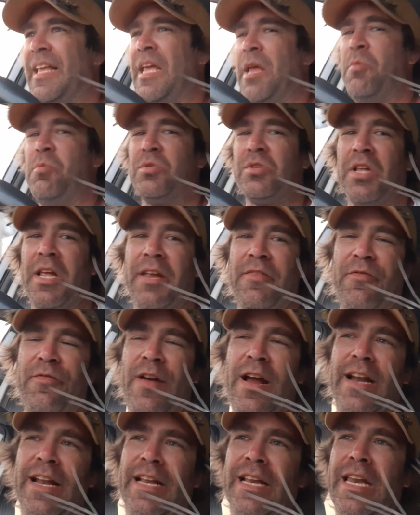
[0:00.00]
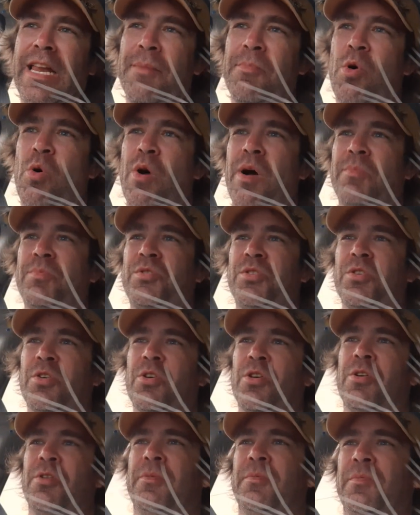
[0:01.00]
It was like Finding Nemo, I'm
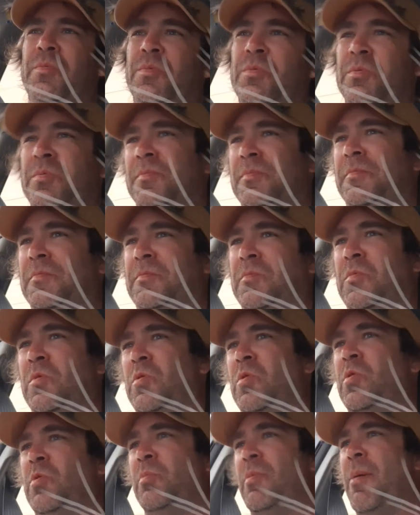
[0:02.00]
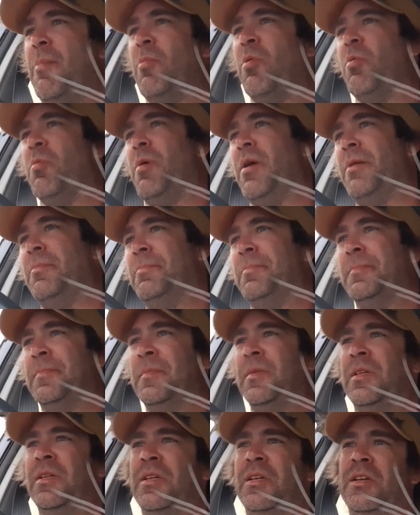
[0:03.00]
sure. Remember
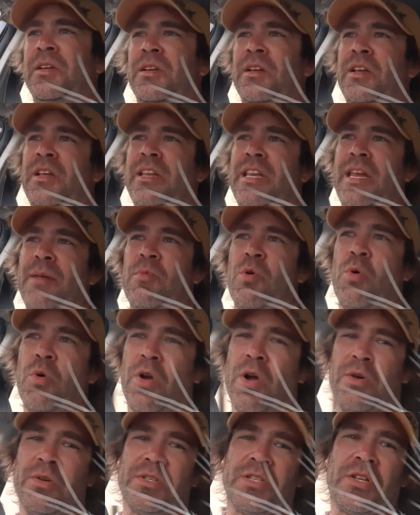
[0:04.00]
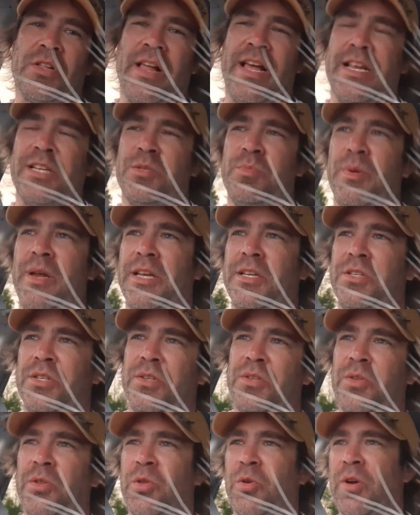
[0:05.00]
when Nemo and all his
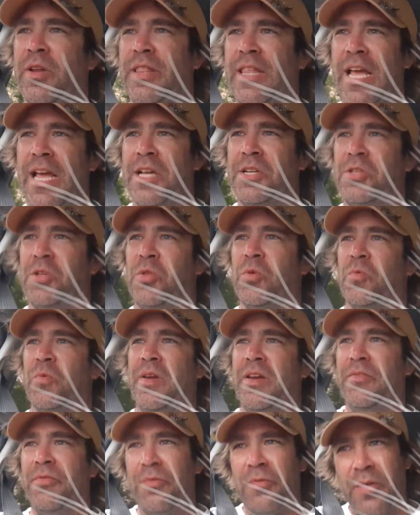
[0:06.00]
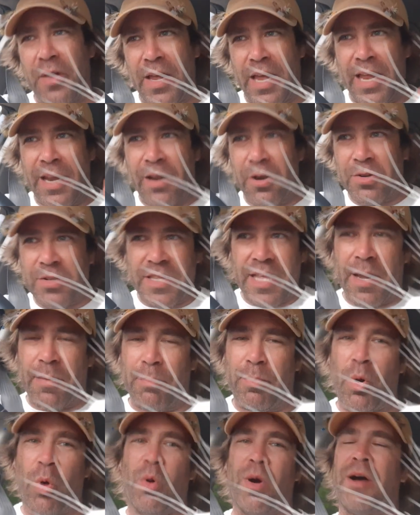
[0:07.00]
classmates, they're at the edge of the reef, and there's
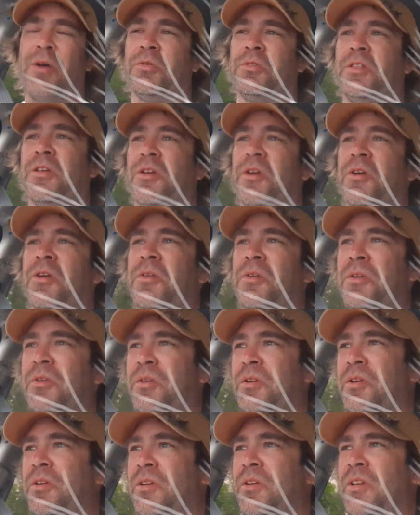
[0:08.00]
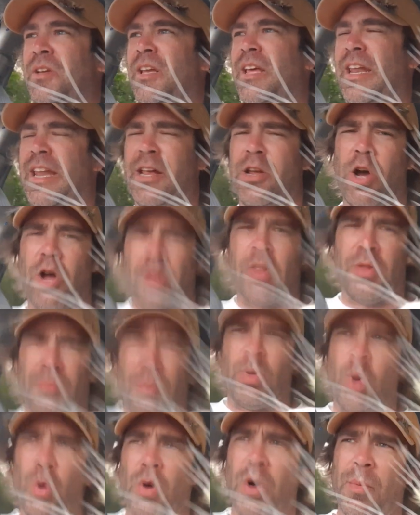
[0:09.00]
that boat out there, and they call the
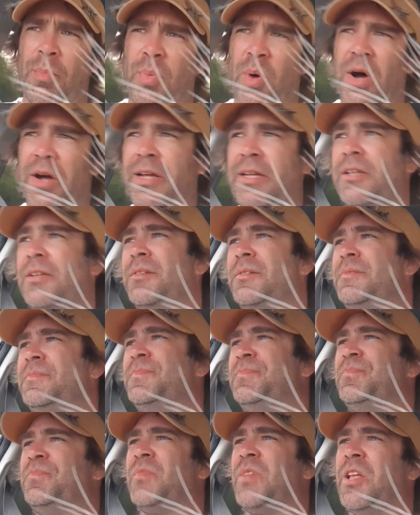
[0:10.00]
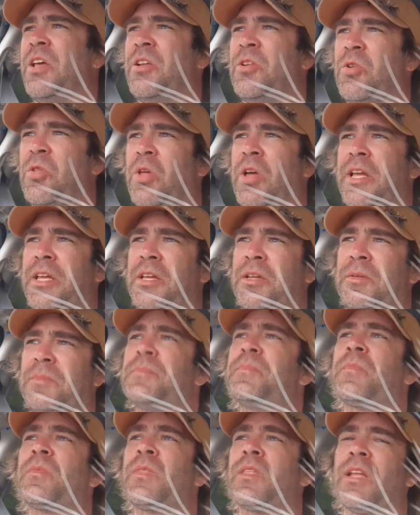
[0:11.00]
boat a butt, and they're like,
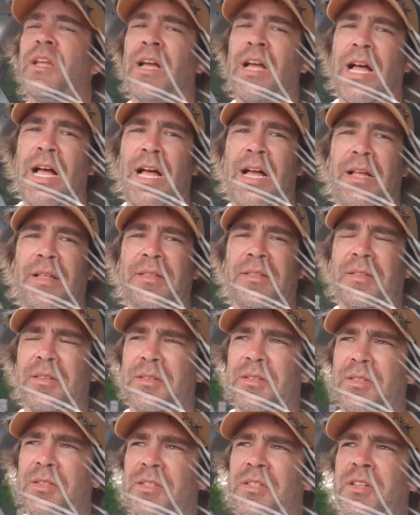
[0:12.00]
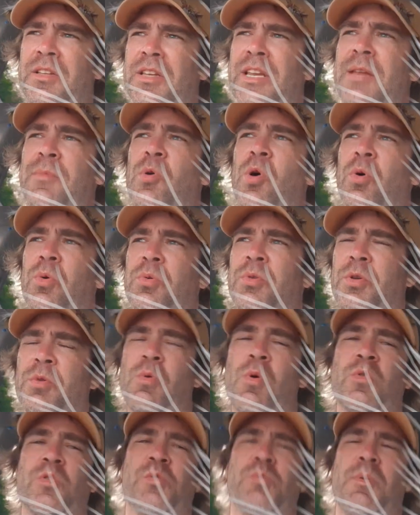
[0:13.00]
Nemo, you
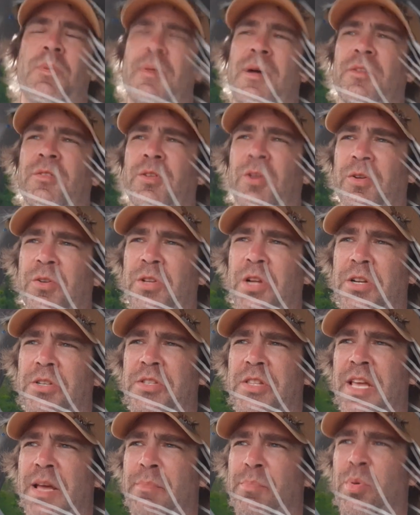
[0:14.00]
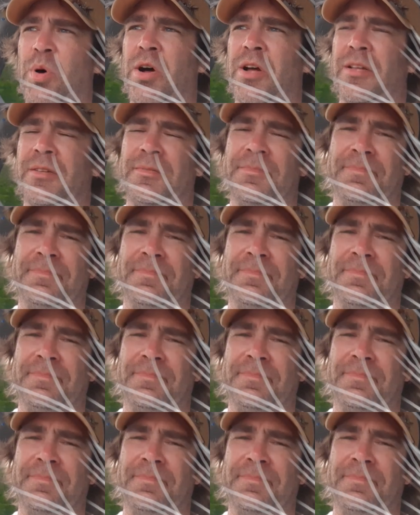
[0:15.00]
won't swim out there and touch that butt.